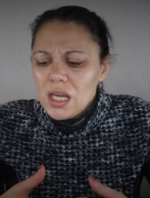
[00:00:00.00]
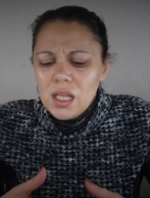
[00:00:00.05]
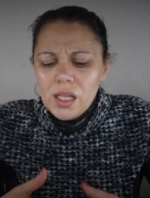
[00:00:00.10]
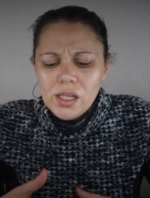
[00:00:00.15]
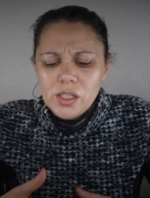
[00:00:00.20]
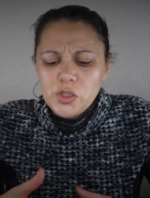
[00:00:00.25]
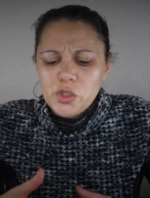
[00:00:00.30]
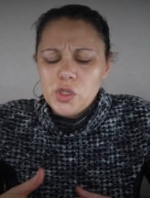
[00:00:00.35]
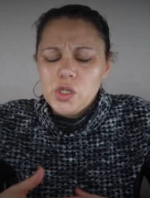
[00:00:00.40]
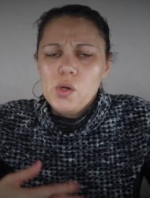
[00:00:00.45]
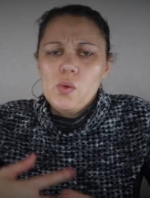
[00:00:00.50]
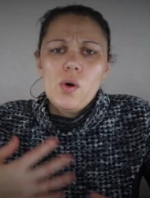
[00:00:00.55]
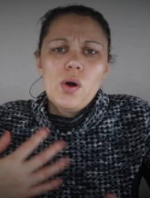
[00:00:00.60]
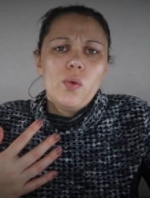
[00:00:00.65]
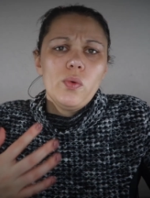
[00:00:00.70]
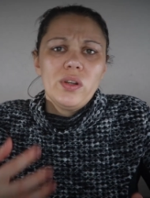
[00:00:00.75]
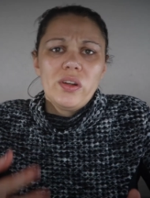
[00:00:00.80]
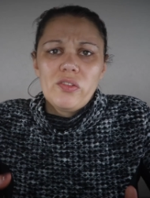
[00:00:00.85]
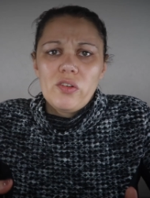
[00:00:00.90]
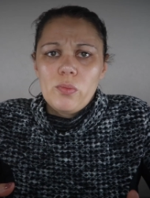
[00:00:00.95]
cleanser you
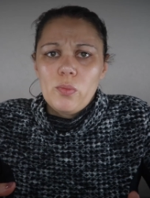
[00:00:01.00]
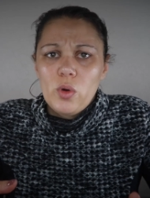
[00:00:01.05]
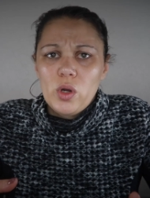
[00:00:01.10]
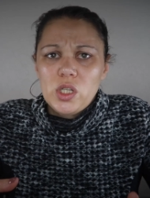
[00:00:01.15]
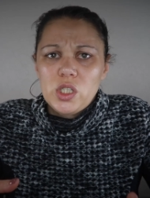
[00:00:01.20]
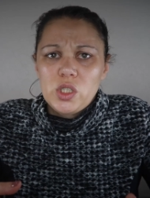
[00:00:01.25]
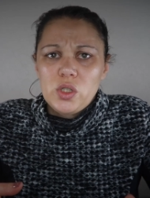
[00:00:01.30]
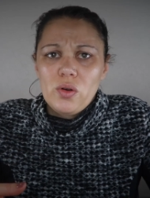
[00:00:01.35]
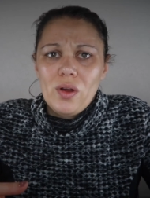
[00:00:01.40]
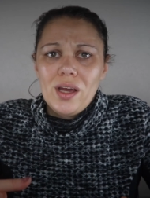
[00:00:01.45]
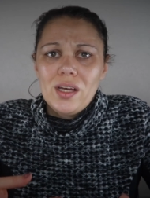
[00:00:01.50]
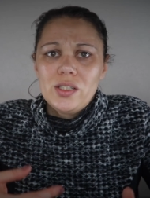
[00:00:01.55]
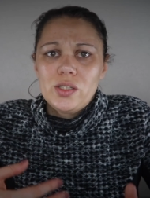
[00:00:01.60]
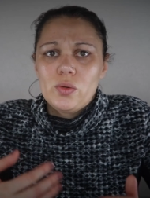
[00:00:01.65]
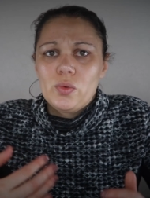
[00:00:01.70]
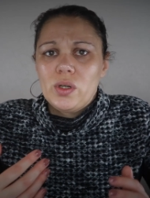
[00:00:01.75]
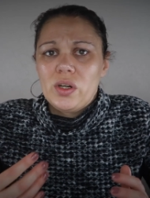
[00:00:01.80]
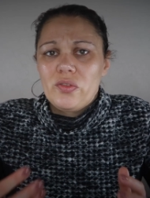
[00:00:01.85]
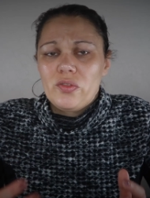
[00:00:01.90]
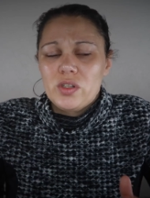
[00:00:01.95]
want, whatever
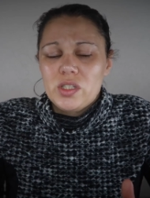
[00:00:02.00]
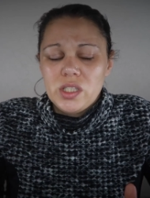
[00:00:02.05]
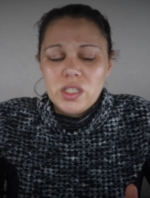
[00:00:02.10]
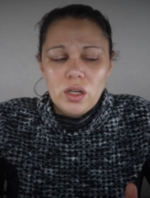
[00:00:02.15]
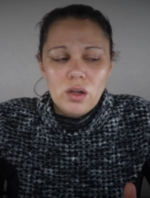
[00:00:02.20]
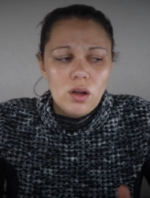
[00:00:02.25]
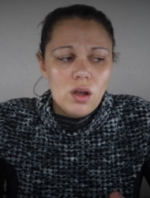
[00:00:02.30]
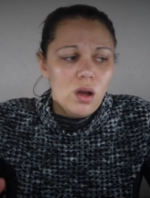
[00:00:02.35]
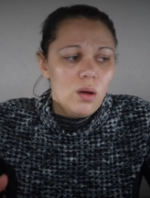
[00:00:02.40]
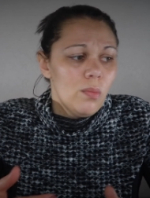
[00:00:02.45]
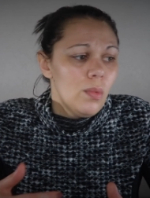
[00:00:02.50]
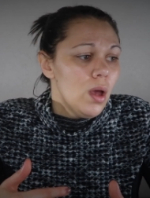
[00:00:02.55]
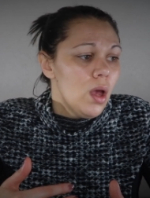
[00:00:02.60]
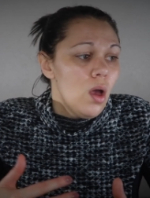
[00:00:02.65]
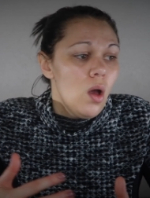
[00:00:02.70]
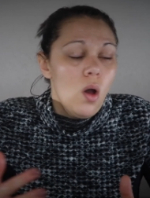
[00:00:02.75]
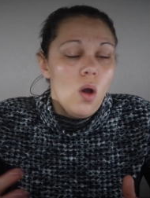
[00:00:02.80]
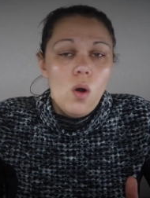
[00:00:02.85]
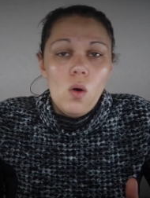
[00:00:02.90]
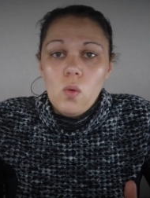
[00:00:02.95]
moisturizer, whatever serum,
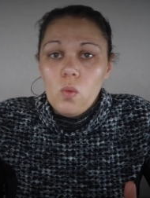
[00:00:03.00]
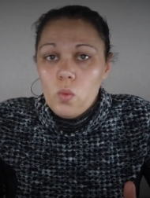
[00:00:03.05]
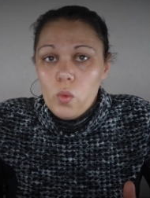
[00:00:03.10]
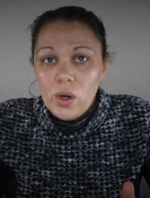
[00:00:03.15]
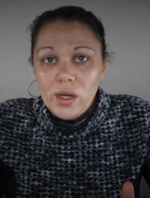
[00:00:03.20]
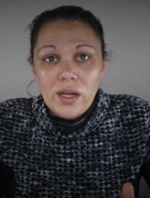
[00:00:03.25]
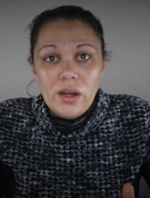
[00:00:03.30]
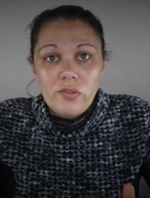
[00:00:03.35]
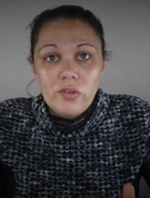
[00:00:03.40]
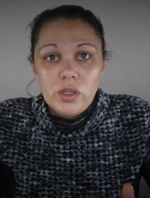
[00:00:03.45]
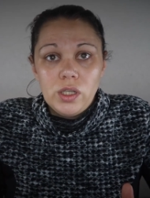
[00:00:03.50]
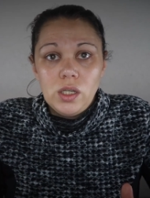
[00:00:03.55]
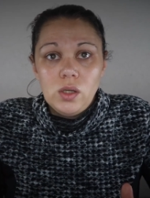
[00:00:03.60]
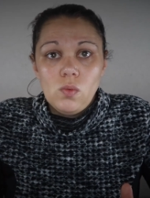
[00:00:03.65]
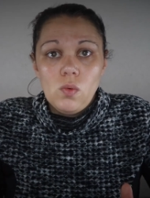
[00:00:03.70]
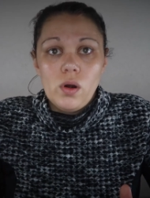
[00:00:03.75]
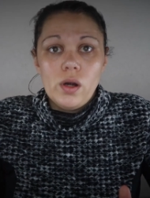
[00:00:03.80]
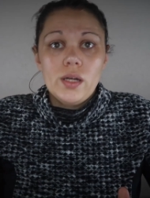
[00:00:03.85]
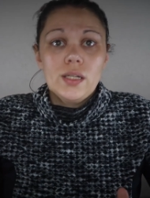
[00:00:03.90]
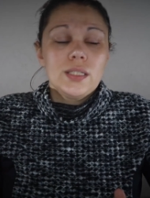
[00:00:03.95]
whatever
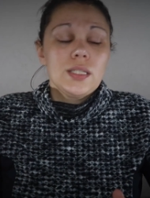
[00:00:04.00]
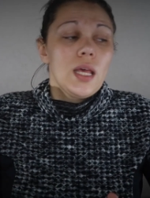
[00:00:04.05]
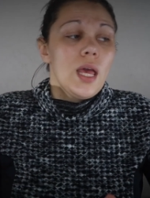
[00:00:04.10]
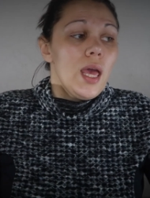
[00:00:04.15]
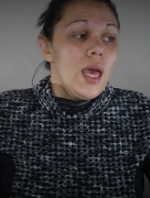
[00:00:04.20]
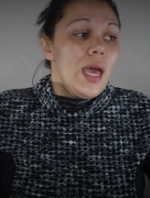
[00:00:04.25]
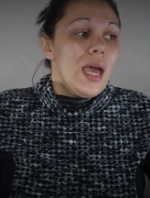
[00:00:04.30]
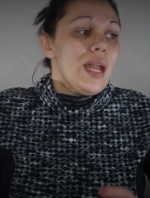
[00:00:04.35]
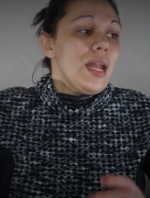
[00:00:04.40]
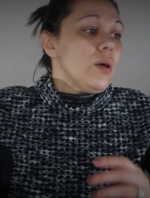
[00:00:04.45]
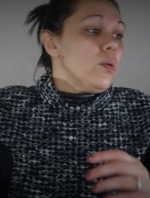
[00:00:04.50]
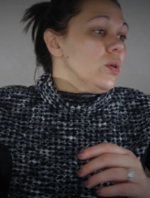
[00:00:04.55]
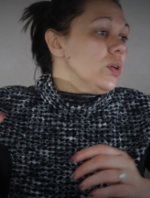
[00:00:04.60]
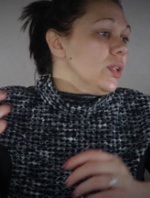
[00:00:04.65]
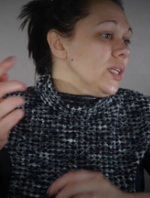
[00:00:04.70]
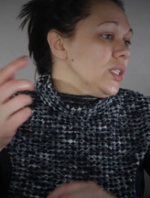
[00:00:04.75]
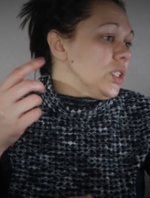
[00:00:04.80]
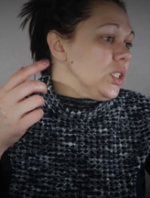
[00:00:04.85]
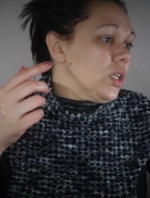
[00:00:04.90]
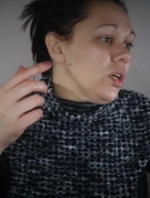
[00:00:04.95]
you want. And I will
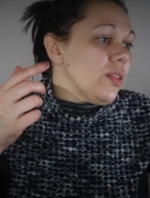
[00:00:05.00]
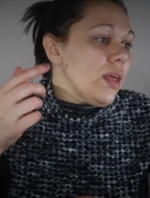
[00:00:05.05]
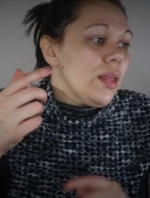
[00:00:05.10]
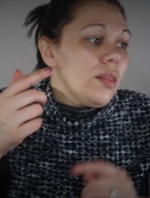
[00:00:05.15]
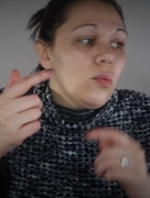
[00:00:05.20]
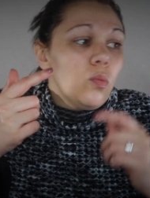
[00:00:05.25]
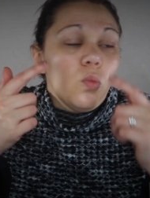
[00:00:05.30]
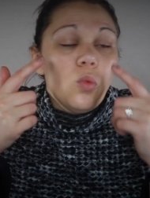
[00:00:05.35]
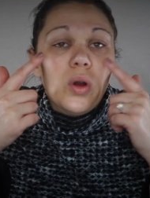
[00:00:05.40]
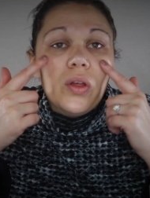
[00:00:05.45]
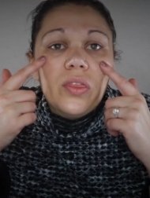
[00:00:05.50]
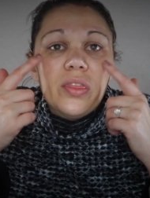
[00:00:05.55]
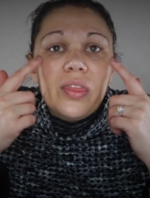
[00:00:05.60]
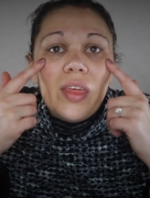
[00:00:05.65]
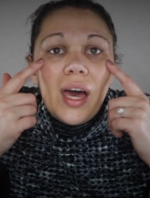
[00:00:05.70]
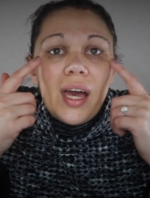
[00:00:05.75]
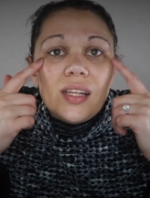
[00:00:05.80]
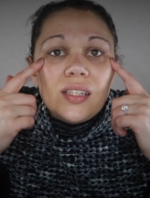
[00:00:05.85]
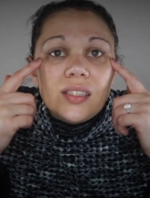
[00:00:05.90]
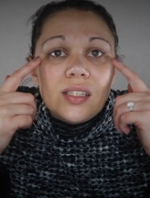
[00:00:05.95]
let you know that with
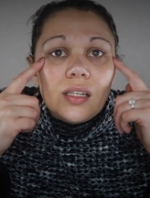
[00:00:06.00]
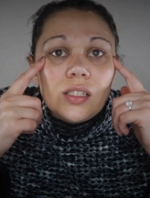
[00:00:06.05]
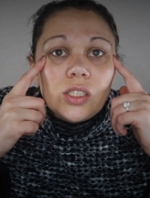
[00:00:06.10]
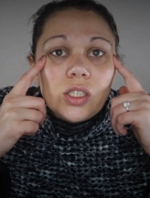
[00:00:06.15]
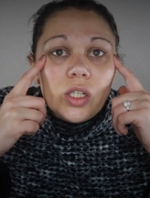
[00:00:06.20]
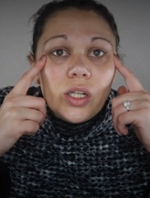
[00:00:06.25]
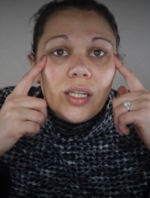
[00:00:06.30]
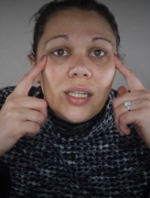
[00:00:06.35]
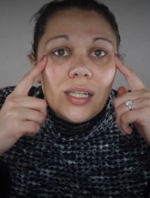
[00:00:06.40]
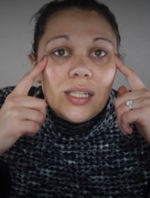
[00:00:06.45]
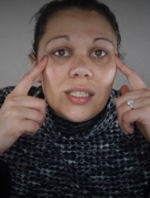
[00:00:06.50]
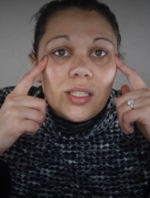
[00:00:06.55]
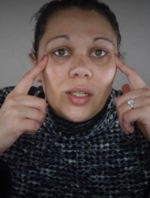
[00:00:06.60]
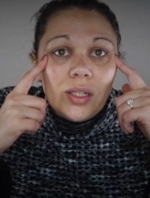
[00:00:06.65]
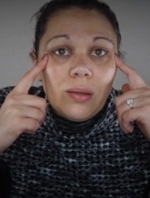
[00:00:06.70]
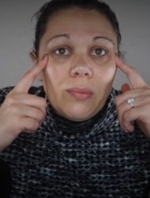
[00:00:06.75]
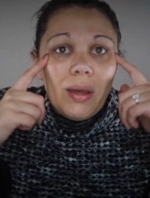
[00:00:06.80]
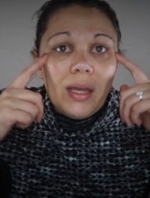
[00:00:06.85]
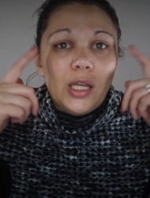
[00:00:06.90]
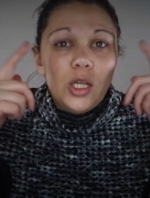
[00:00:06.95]
that sunscreen, it's
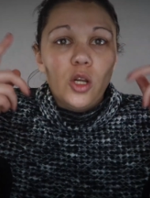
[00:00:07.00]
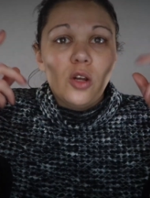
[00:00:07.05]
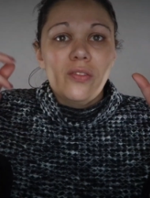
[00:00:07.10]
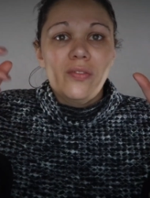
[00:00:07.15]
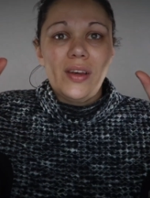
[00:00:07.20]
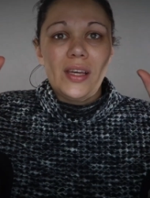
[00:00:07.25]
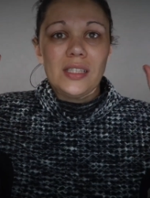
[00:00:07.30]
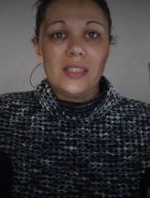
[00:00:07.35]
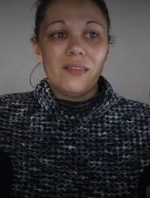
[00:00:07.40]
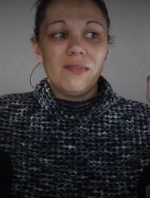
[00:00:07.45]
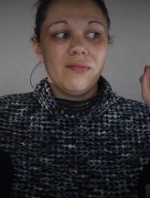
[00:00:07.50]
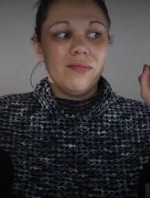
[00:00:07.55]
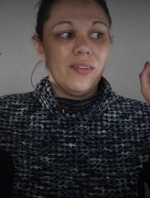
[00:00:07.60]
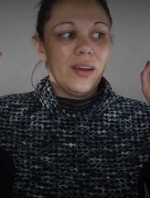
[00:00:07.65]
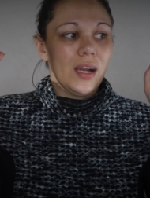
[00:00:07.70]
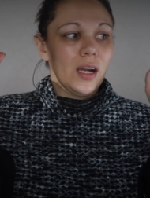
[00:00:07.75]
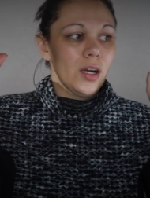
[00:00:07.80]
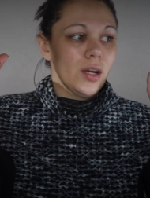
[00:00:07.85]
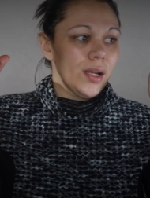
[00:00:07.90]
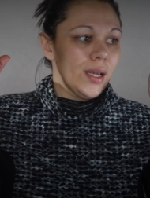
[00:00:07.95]
gonna make your face
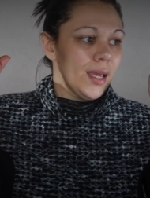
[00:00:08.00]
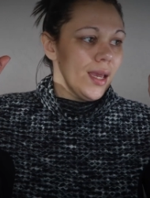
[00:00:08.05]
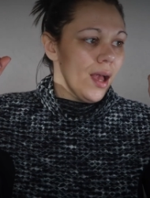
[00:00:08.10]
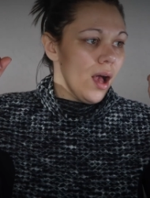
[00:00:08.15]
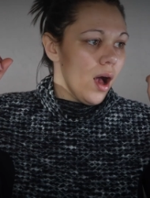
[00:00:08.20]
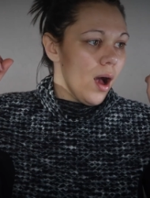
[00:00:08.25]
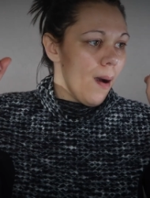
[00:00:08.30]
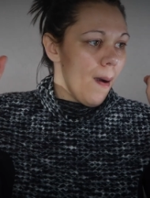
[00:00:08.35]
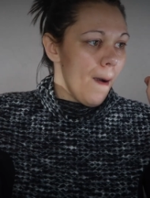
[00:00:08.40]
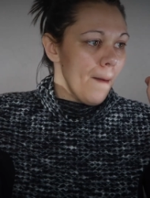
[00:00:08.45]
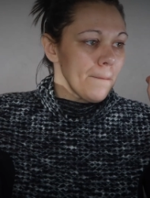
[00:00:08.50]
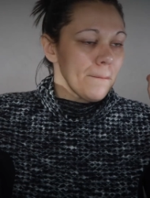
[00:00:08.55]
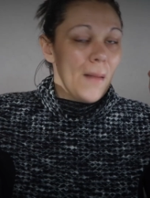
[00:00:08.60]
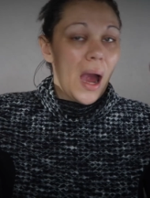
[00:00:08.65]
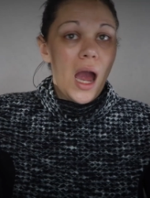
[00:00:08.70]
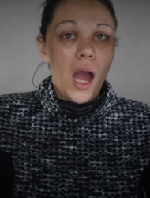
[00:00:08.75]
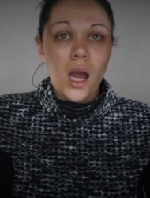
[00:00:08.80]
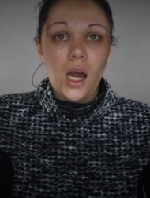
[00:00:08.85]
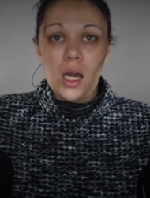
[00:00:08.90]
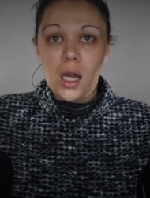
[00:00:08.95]
very uh,
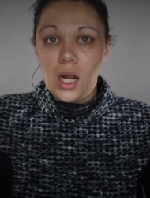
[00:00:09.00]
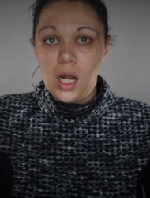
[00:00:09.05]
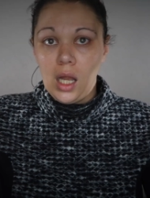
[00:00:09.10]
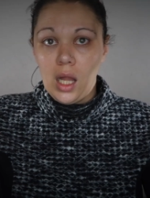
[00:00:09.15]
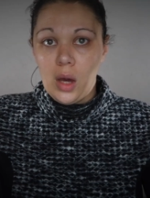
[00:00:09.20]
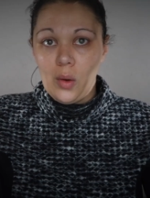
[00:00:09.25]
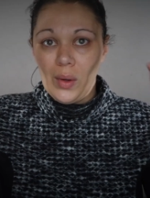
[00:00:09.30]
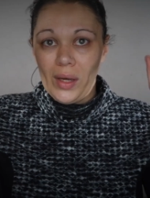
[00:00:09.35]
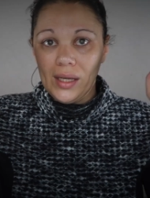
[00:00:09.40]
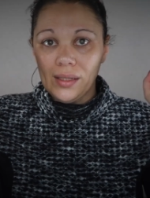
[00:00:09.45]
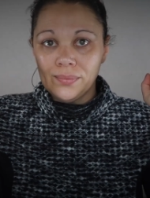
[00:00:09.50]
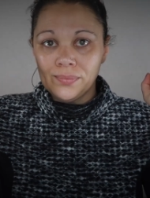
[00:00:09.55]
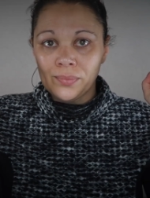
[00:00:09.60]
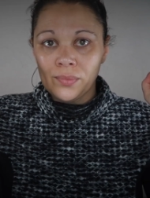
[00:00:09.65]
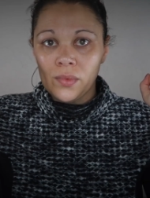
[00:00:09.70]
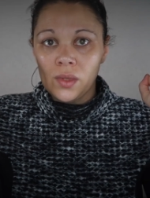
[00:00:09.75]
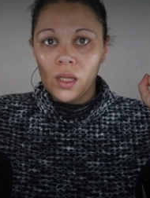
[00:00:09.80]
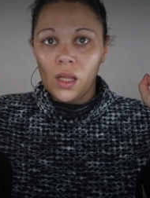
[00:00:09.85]
glowy.